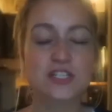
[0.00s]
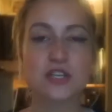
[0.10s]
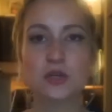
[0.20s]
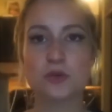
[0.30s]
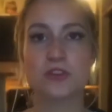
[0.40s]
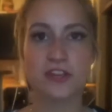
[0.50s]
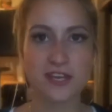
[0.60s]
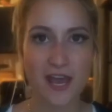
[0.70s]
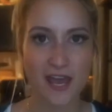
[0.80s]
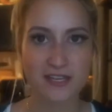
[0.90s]
to The
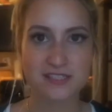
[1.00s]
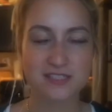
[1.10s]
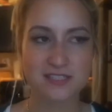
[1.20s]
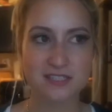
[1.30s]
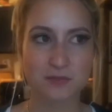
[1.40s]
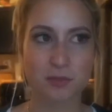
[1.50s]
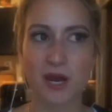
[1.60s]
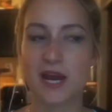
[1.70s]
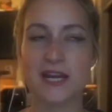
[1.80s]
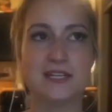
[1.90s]
Nest
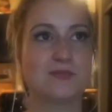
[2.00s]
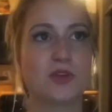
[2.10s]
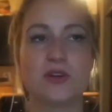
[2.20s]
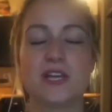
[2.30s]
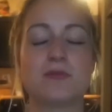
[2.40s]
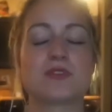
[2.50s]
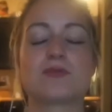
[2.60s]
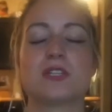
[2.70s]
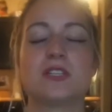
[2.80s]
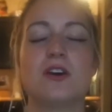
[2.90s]
by, her name is
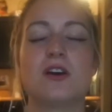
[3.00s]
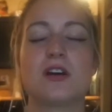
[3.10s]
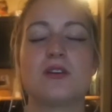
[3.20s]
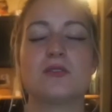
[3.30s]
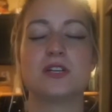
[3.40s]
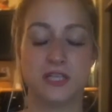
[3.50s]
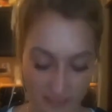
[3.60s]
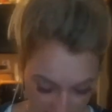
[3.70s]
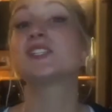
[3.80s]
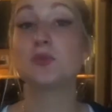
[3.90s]
really long, oh
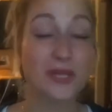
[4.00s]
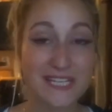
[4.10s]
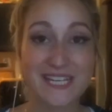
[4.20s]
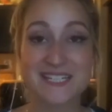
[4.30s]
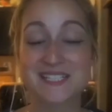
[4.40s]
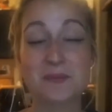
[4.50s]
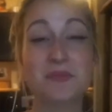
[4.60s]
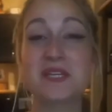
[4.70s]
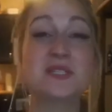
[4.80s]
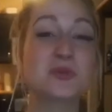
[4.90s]
goodness, Sweeney,
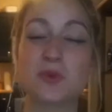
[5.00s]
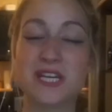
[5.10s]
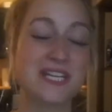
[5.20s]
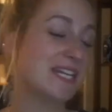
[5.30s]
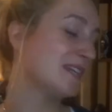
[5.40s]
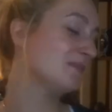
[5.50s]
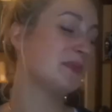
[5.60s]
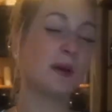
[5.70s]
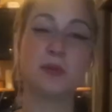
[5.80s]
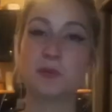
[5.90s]
something Sweeney.
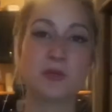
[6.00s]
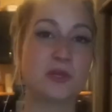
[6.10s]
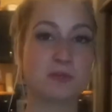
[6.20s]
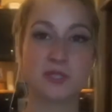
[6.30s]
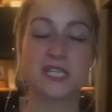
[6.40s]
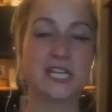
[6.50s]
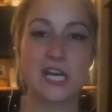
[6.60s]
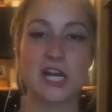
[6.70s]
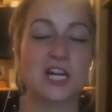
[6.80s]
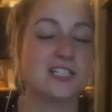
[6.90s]
I'm gonna put the book
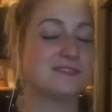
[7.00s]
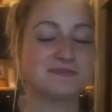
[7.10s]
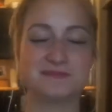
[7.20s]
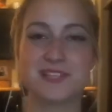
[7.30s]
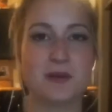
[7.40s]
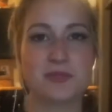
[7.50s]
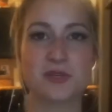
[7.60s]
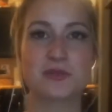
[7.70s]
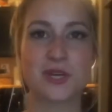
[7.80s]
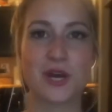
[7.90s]
here. I'm
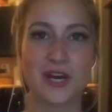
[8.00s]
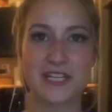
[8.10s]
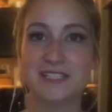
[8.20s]
so sorry.